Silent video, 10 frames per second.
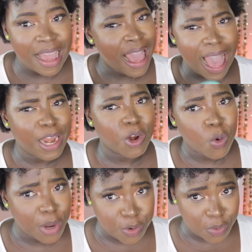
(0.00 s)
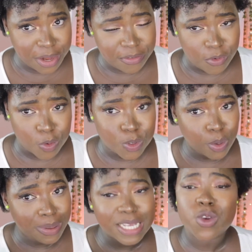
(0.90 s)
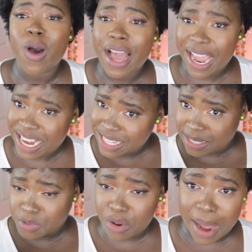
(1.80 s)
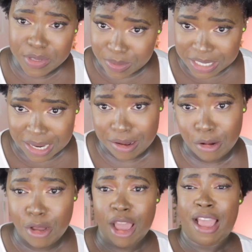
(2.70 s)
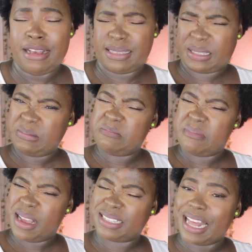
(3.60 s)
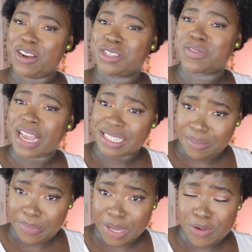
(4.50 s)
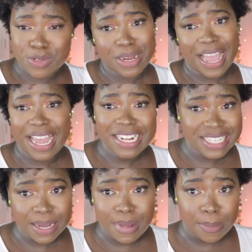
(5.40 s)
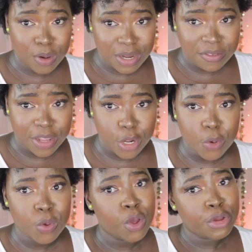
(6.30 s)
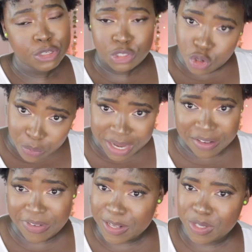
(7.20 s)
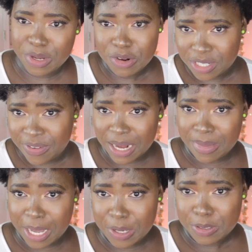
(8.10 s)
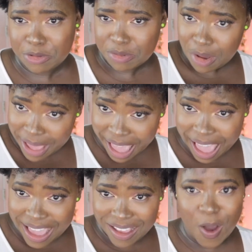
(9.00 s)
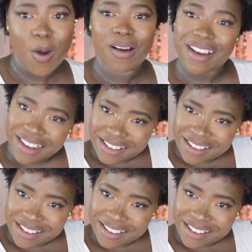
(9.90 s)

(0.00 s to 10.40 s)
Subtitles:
I don't know what you're waiting for. So please go ahead and subscribe to my channel. Smash that notification bell so that anytime I upload a video, you'll be the first to be notified by YouTube. Okay? Okay.